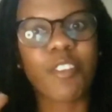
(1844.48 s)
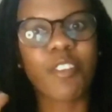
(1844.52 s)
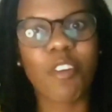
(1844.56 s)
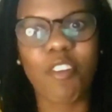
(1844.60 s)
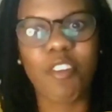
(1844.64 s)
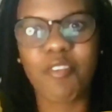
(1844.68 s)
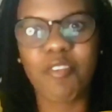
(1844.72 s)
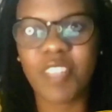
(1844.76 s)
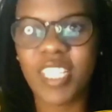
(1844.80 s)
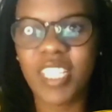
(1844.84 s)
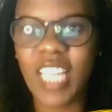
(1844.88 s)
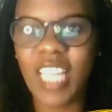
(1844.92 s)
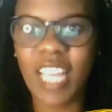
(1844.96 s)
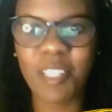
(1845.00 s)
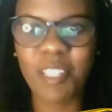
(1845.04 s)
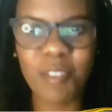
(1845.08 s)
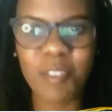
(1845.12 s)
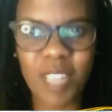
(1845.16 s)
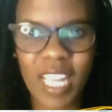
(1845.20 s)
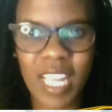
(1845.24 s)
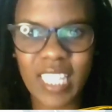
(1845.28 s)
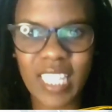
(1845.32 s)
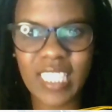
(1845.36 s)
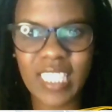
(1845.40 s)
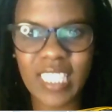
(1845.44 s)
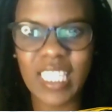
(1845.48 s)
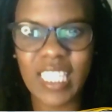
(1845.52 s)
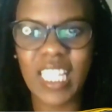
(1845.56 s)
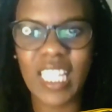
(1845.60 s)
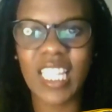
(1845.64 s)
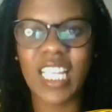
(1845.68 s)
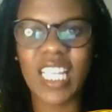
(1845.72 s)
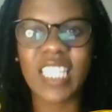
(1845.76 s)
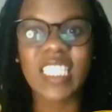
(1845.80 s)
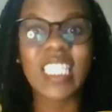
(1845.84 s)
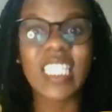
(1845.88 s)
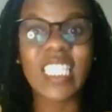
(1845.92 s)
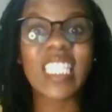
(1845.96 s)
not COVID, I don't like
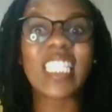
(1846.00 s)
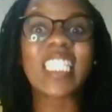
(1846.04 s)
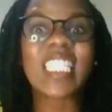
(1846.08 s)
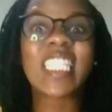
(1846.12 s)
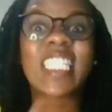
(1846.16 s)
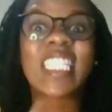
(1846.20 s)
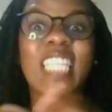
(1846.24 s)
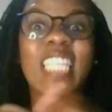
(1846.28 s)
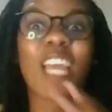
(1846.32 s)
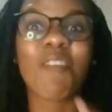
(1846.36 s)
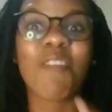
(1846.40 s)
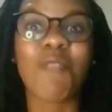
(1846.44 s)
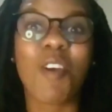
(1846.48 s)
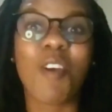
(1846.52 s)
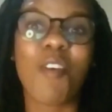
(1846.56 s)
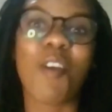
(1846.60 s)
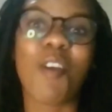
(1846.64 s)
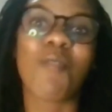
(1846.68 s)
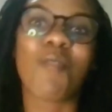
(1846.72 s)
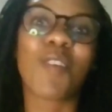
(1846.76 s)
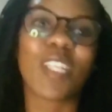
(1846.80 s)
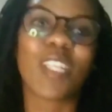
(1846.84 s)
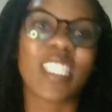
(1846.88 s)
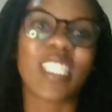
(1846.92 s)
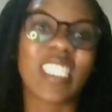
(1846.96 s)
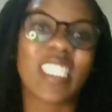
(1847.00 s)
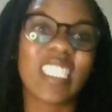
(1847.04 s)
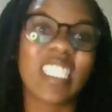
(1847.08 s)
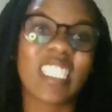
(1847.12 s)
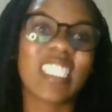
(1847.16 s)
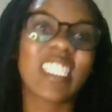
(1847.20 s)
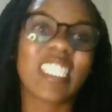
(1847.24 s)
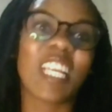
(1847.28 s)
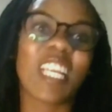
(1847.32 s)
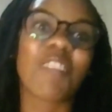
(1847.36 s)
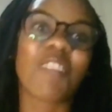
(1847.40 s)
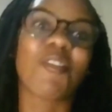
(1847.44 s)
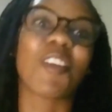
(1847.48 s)
saying that. In this time where we're more
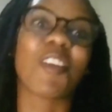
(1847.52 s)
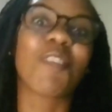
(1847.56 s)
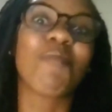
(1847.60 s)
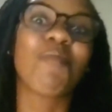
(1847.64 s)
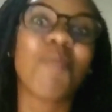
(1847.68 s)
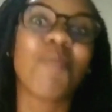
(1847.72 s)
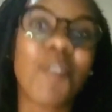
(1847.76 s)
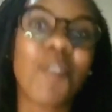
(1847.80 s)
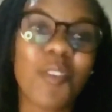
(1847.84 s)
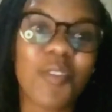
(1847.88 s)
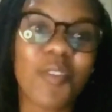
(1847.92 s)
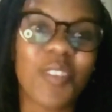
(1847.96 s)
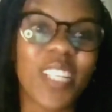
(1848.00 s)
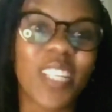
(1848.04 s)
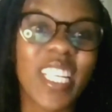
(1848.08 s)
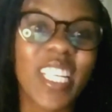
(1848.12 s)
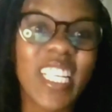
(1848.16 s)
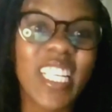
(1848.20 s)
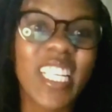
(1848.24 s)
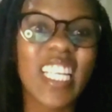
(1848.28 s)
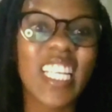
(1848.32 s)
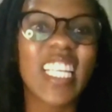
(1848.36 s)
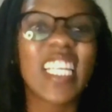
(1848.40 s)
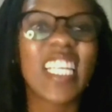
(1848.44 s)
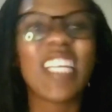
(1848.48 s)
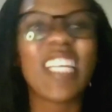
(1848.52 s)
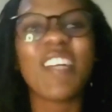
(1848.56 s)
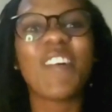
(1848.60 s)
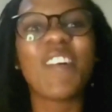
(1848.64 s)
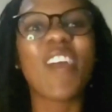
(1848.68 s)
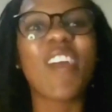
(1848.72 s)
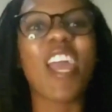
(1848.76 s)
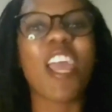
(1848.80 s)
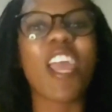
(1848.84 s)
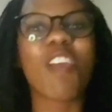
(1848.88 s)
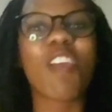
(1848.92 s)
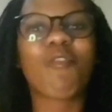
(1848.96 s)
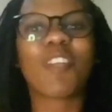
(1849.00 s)
restricted with moving,
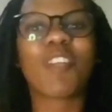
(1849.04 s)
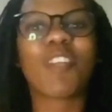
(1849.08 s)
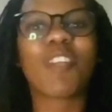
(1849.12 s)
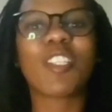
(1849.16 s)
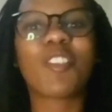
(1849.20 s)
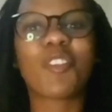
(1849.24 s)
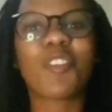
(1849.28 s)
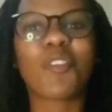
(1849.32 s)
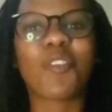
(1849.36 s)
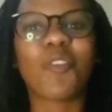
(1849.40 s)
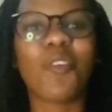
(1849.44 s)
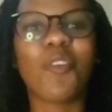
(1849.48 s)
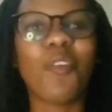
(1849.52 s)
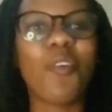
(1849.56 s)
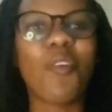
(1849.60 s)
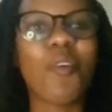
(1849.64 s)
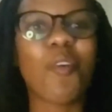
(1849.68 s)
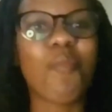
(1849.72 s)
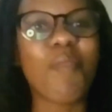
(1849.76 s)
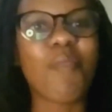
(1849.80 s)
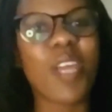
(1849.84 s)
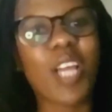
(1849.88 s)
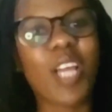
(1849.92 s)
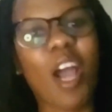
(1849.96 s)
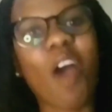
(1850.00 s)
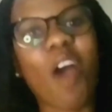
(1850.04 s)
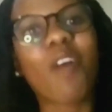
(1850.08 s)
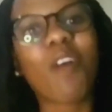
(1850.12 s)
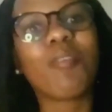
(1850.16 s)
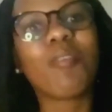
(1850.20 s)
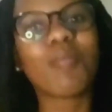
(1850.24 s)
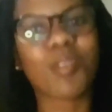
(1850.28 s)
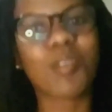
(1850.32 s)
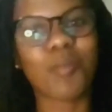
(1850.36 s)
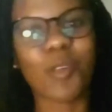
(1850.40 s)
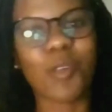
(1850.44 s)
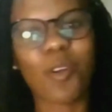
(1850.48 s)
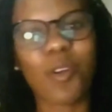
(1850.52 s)
we're able to make our
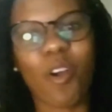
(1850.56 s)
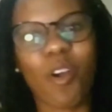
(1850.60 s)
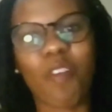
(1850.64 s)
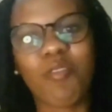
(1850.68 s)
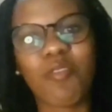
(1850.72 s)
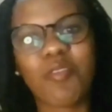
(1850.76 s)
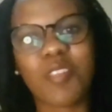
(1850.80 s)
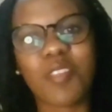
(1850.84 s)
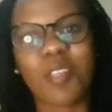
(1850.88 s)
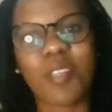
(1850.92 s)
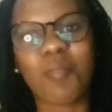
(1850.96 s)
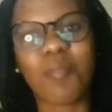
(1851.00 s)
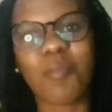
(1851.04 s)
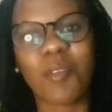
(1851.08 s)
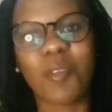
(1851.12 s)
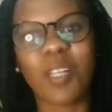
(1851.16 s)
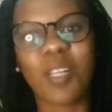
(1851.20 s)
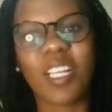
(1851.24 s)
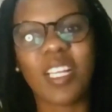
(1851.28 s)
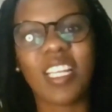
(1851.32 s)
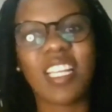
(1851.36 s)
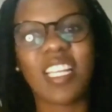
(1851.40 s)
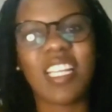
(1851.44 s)
homes more comfortable.